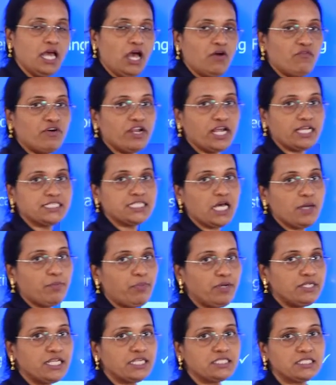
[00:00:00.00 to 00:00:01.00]
For
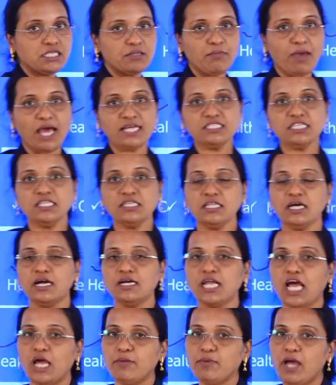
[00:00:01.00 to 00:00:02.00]
example, just imagine
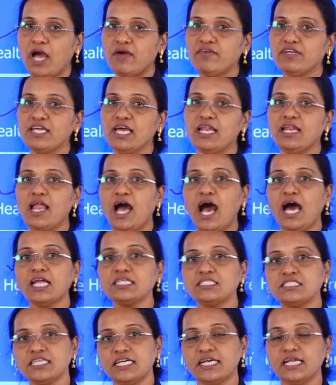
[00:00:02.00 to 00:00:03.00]
that I am having a
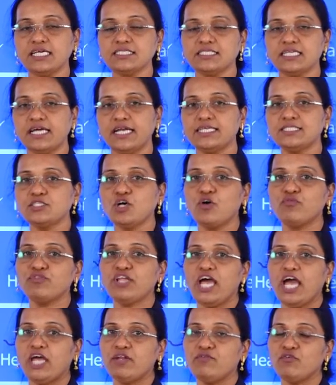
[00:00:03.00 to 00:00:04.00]
large data sets of
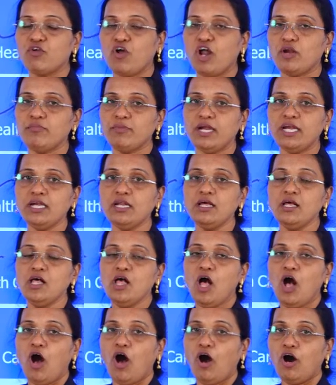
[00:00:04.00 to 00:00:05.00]
the environment
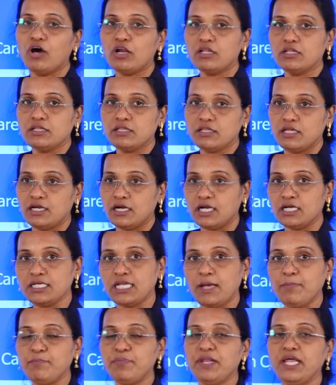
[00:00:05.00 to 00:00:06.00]
or the
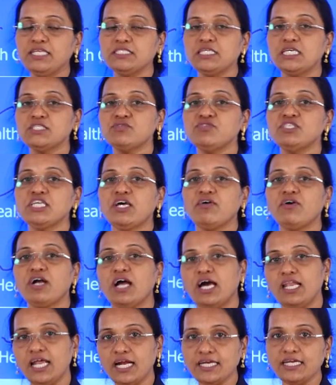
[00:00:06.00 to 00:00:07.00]
temperatures which I have
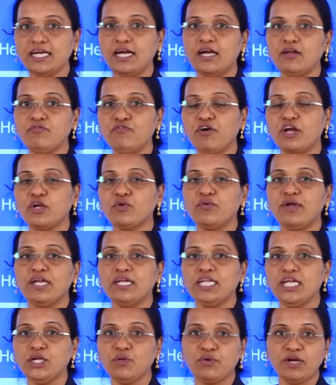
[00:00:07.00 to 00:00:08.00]
collected for
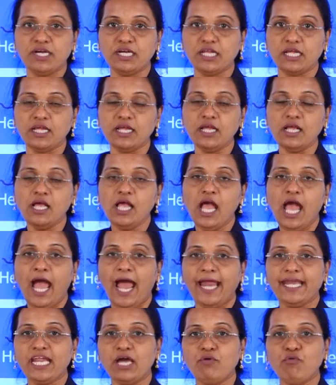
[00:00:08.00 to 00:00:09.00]
2020,
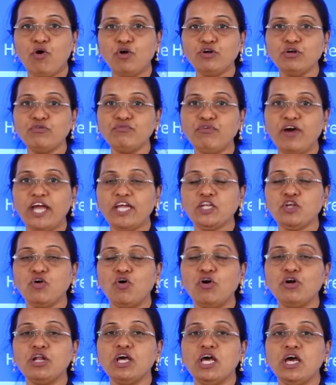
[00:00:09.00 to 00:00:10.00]
and I want to find
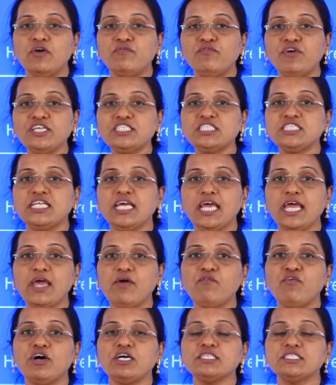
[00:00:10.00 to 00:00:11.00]
out which day
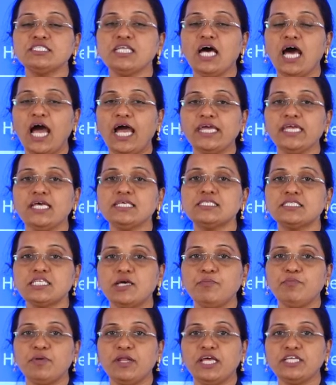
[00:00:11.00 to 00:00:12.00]
was the highest
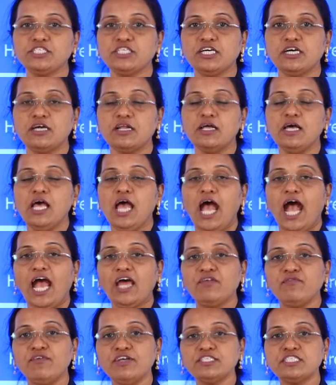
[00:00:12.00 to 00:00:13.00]
temperature
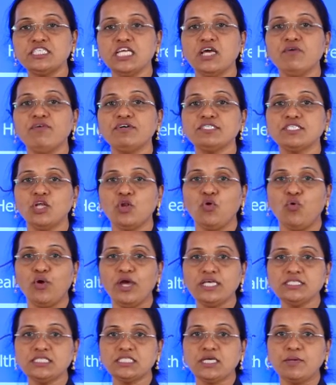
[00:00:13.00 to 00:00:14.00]
and which day was the
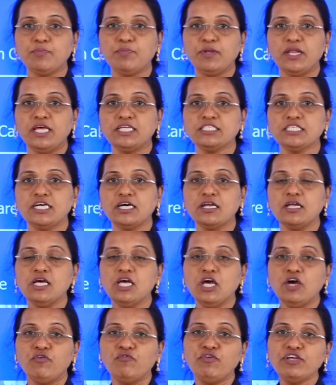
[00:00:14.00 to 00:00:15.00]
lowest temperature,
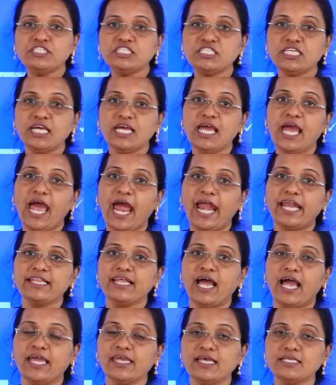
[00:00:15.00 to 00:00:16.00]
which day had the
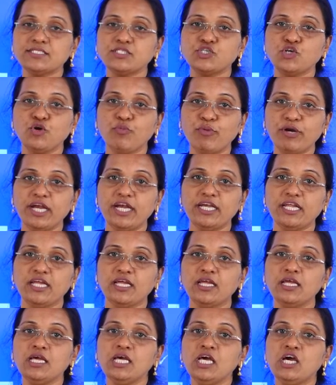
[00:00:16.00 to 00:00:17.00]
highest
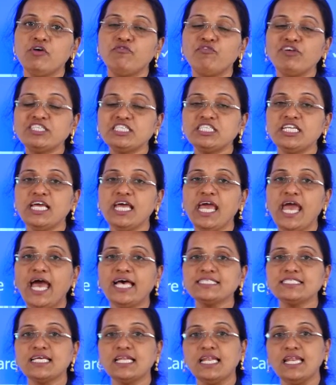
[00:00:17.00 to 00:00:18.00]
humidity, which day
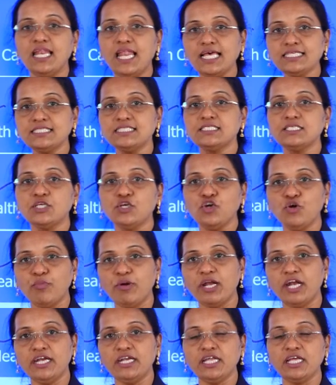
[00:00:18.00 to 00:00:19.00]
has the less
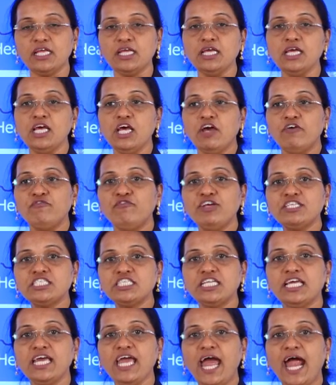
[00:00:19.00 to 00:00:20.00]
humidity, which
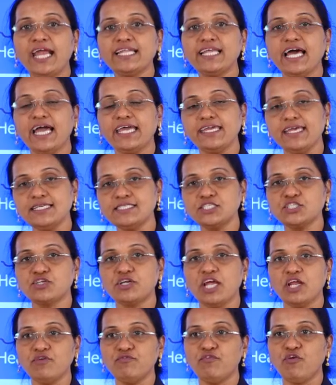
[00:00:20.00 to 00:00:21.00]
day had the highest
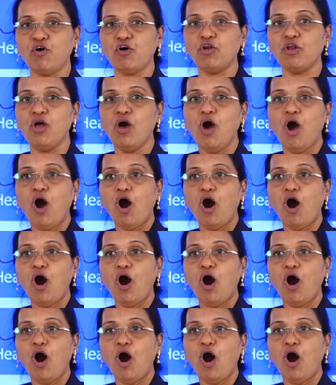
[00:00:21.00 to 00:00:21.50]
rainfall.